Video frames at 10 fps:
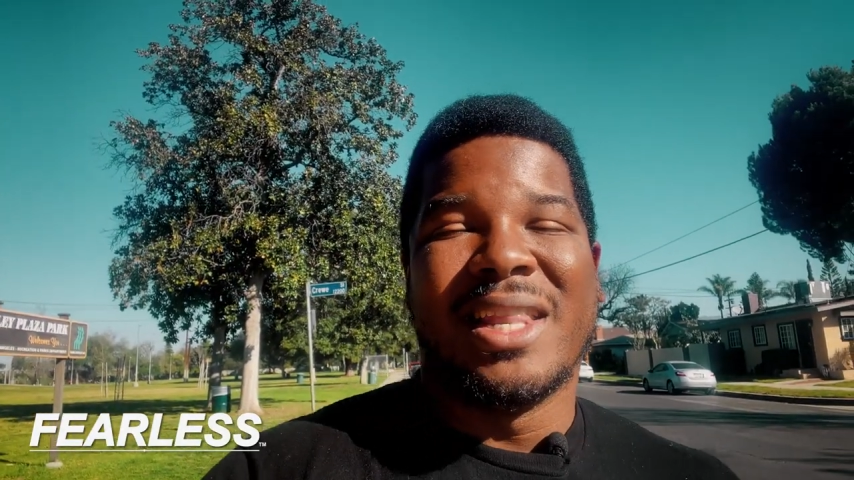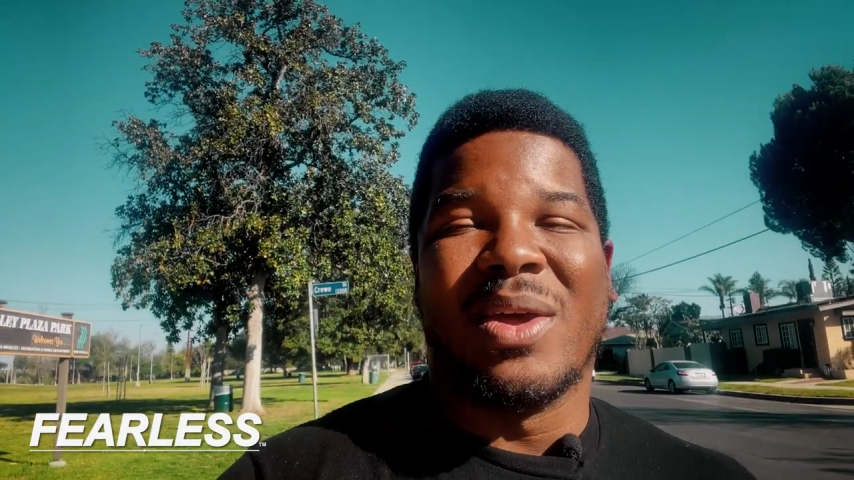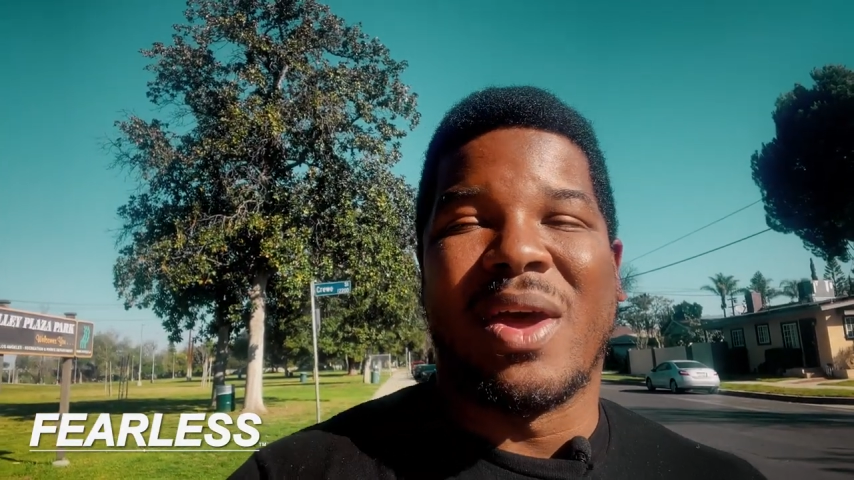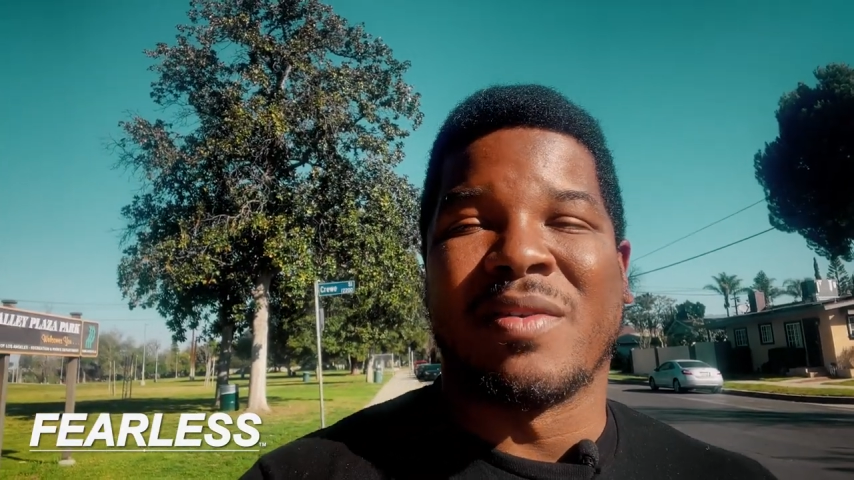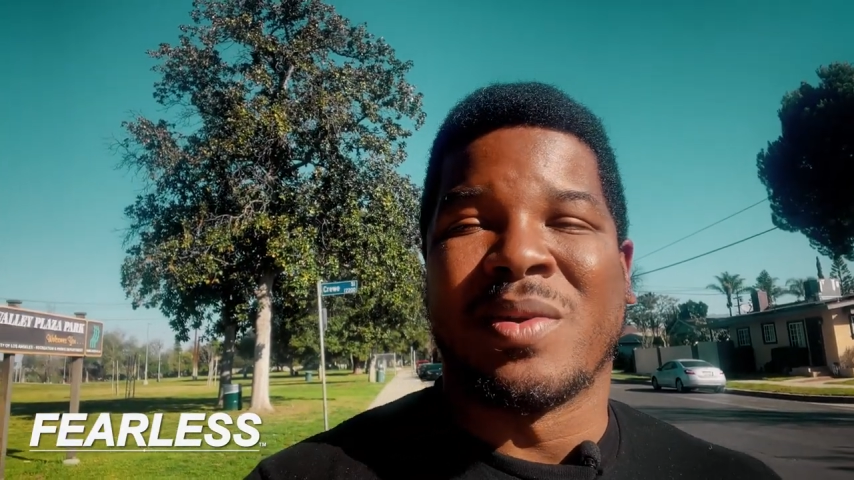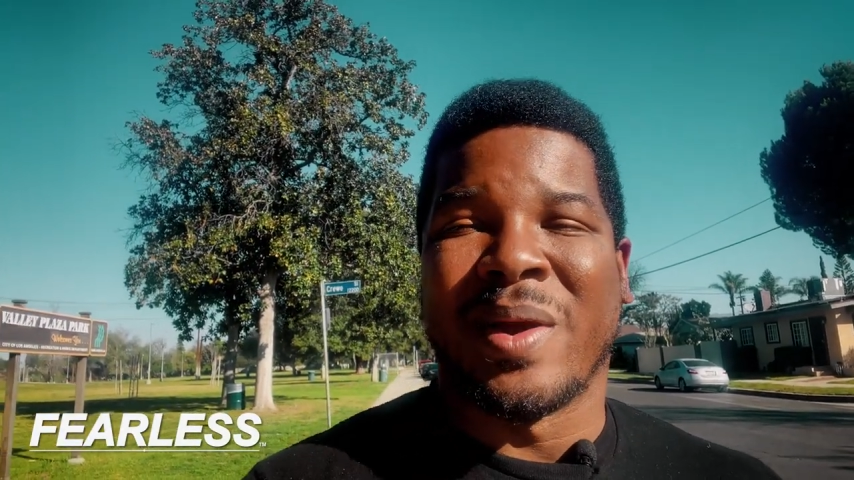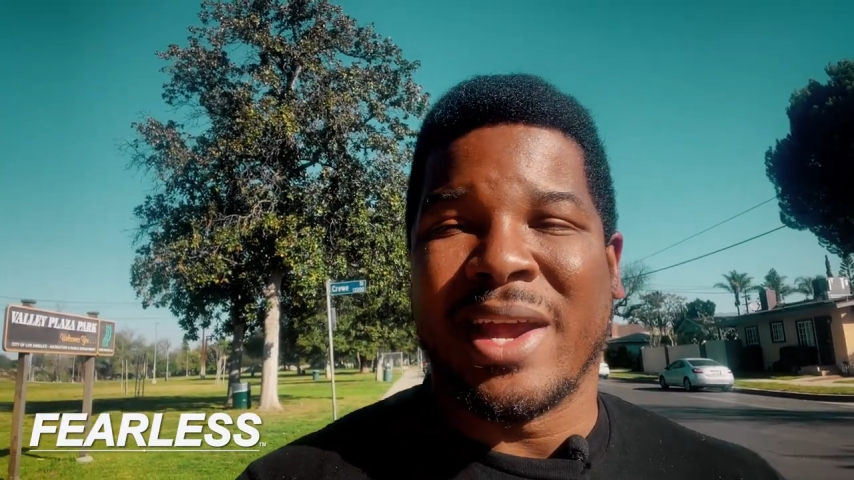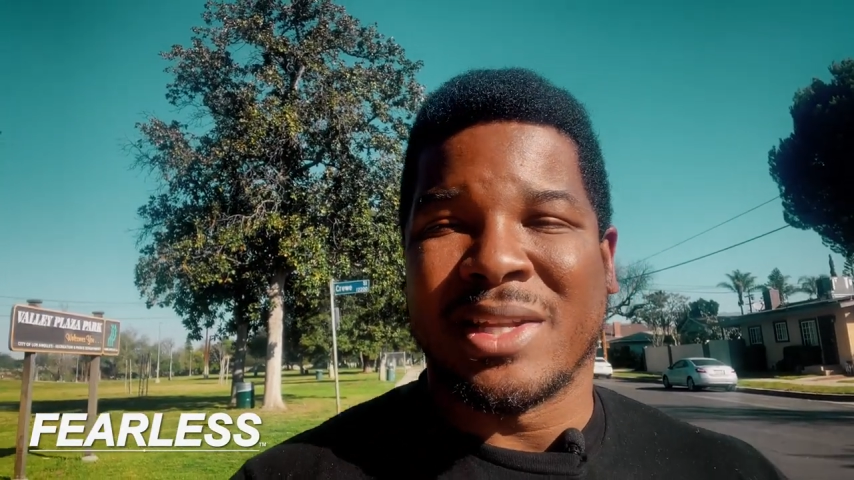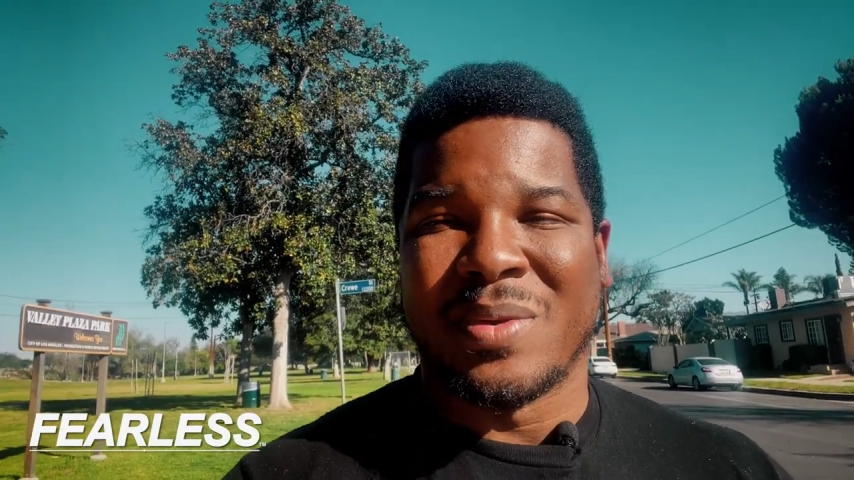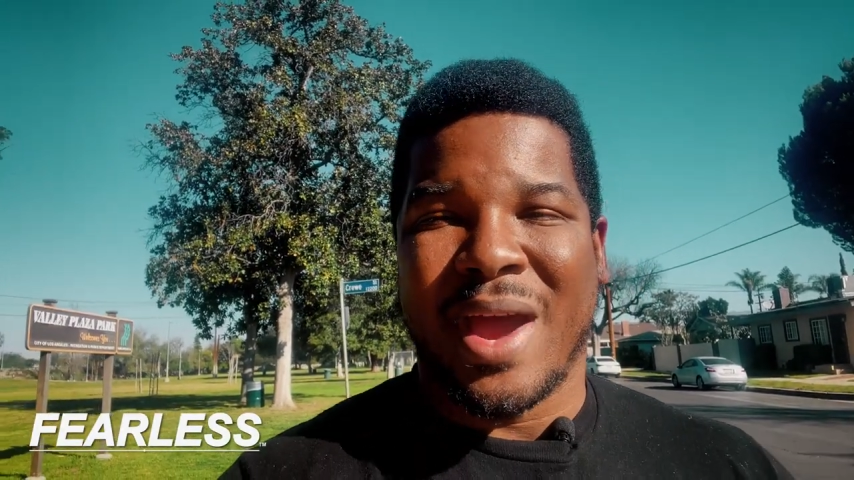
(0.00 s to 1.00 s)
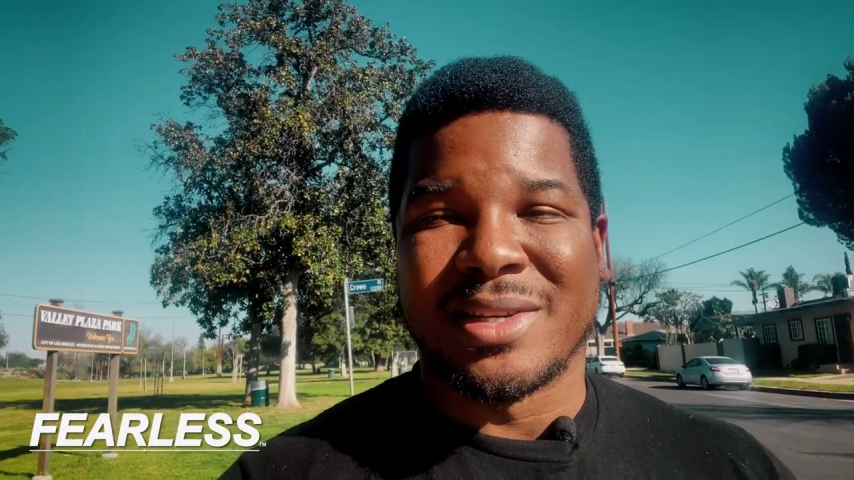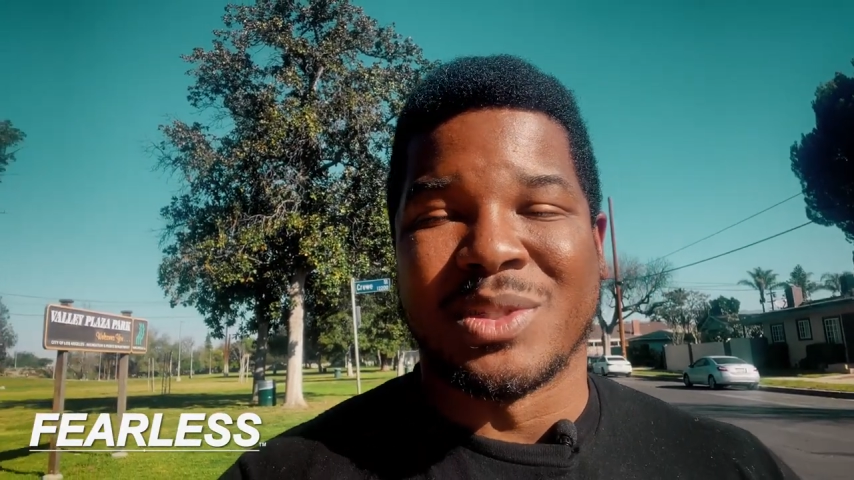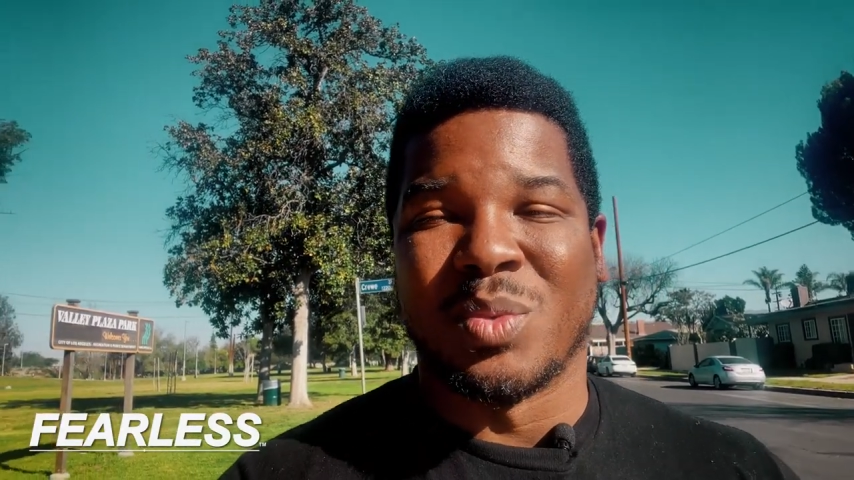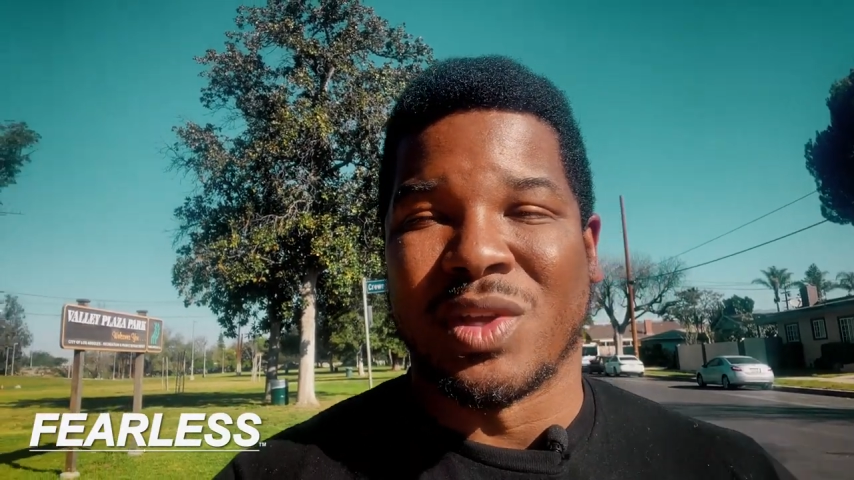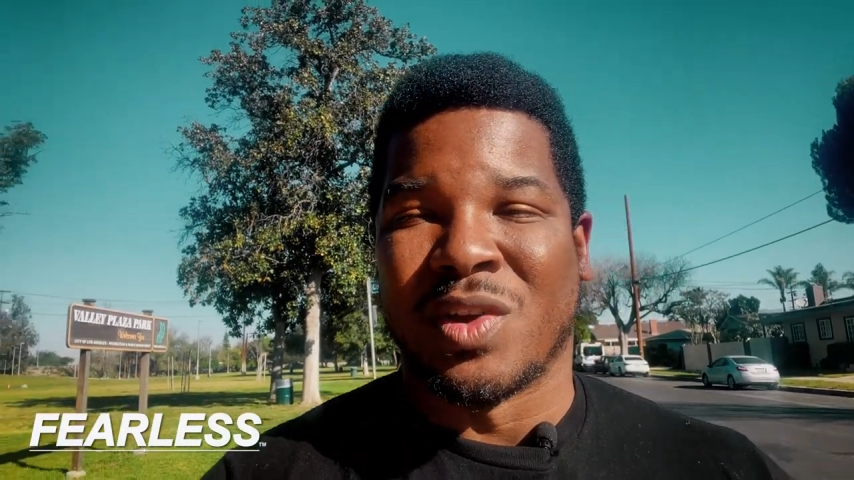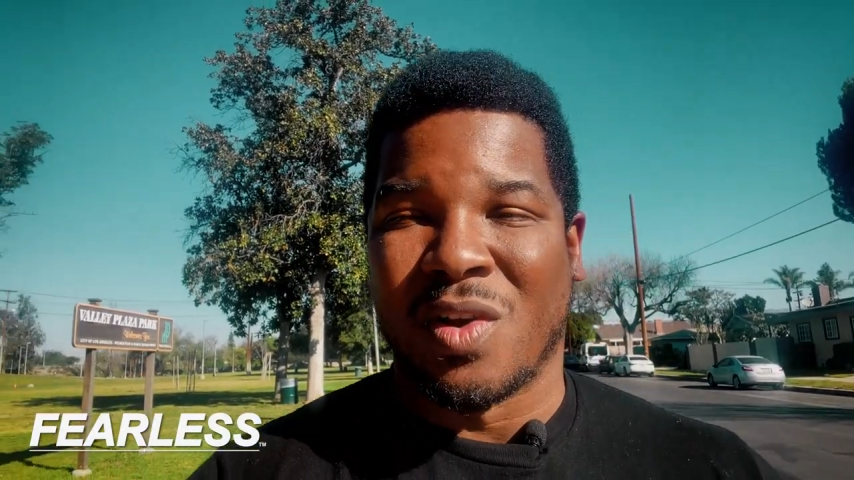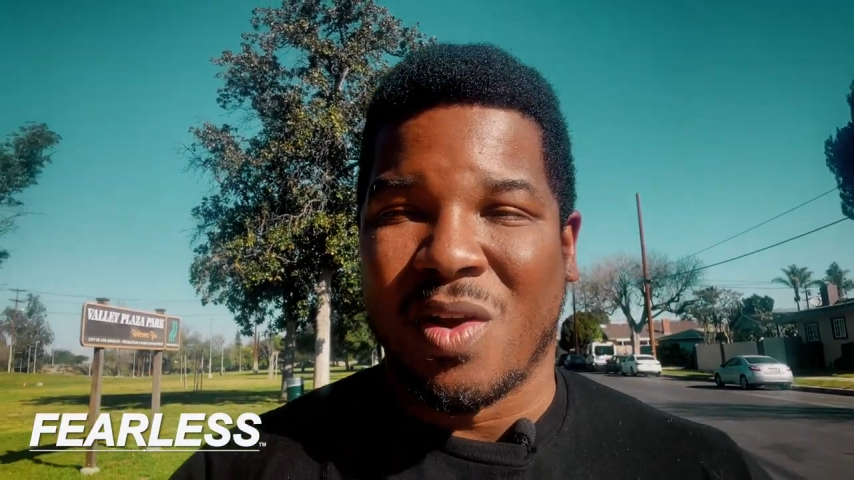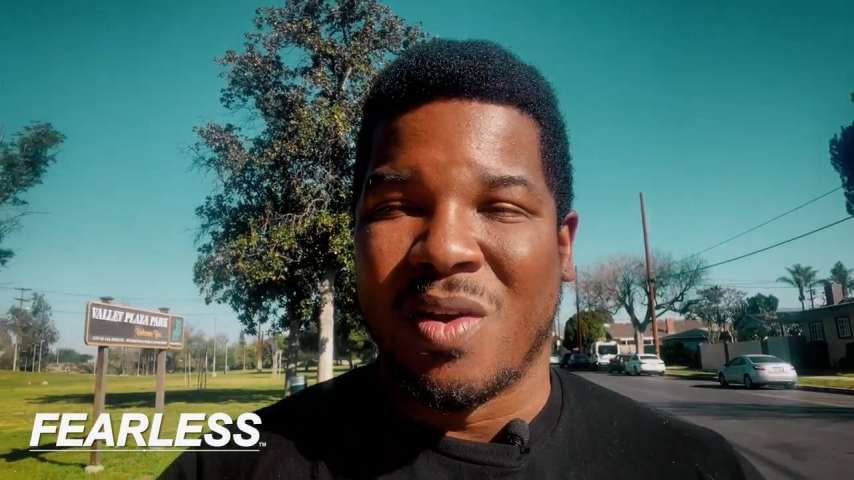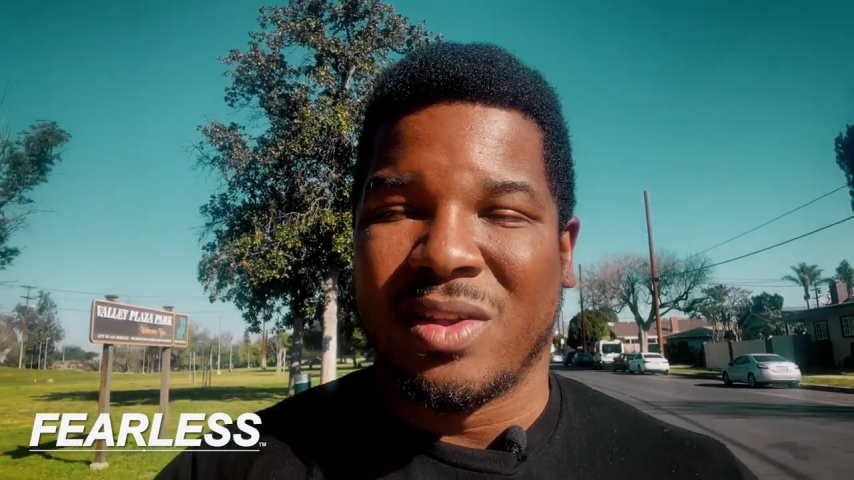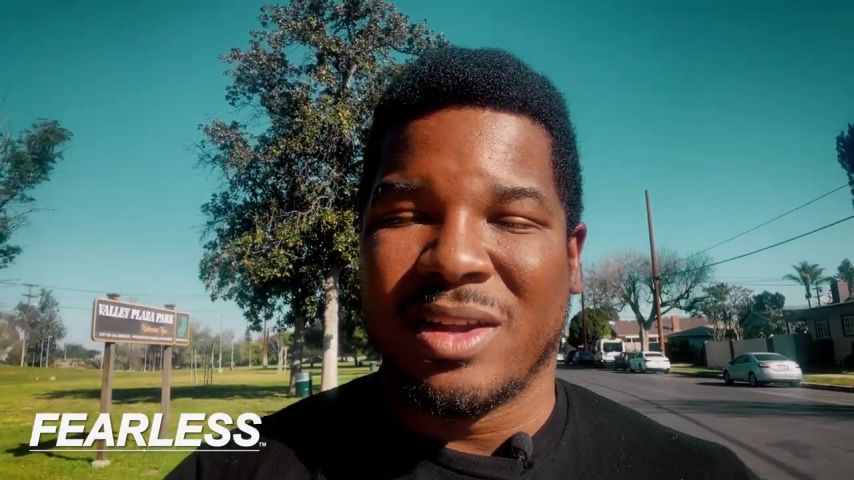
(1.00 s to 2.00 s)
They'll have great interactions with a
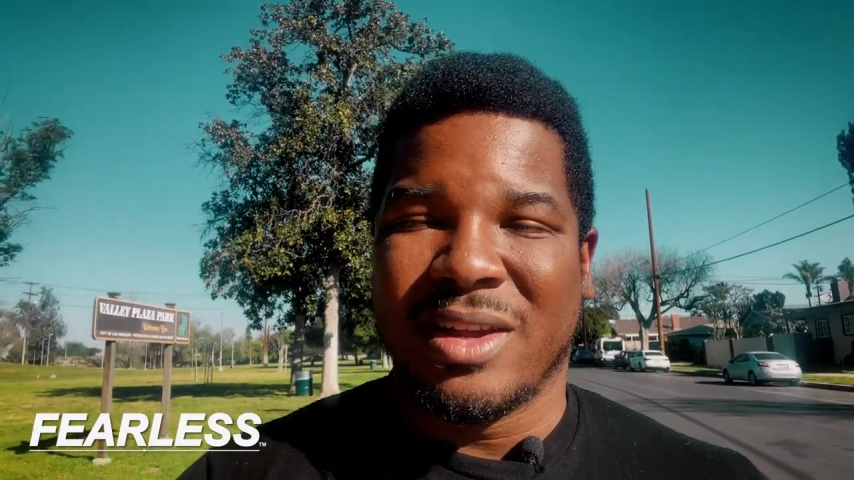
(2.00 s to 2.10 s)
girl,